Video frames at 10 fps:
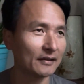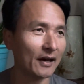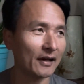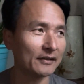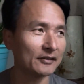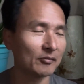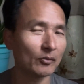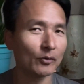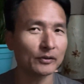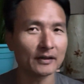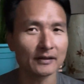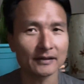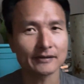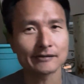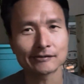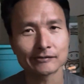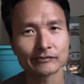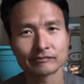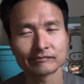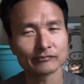idea more than this
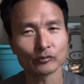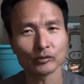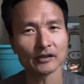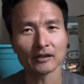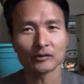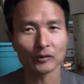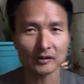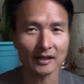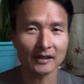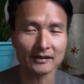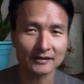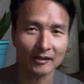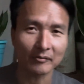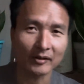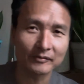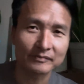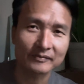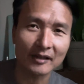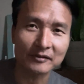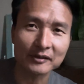really annoying tennis elbow.
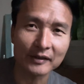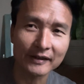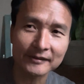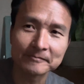I'll see you later.